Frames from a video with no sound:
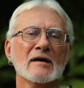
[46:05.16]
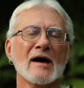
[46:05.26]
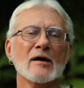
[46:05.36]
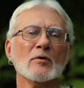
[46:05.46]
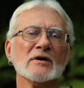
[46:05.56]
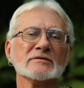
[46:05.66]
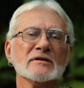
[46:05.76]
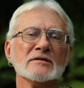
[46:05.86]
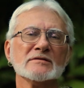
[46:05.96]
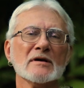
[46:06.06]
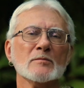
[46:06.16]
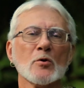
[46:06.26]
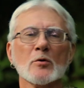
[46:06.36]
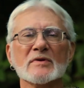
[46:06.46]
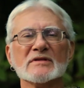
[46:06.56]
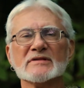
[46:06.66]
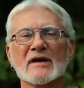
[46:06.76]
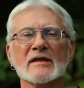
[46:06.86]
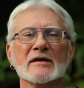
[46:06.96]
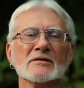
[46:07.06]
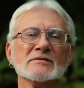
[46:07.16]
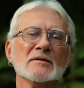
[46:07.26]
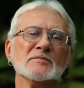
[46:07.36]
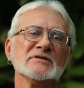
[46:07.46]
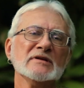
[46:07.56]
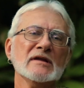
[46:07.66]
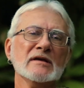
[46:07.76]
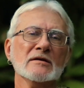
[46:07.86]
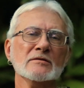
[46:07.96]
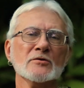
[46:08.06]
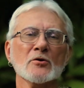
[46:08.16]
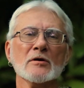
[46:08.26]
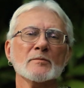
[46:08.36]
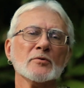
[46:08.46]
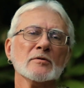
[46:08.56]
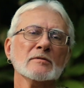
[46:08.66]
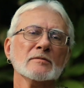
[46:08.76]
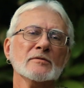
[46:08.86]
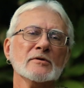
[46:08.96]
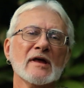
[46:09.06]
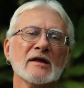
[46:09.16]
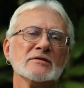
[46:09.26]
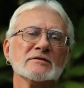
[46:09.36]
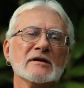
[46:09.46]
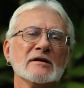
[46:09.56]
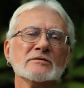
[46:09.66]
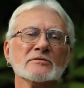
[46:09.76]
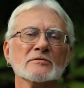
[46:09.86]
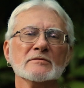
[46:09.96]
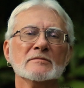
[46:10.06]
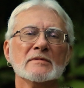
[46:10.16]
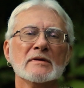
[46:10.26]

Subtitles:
ayahuasca in some urban setting in some city in Europe or the United States or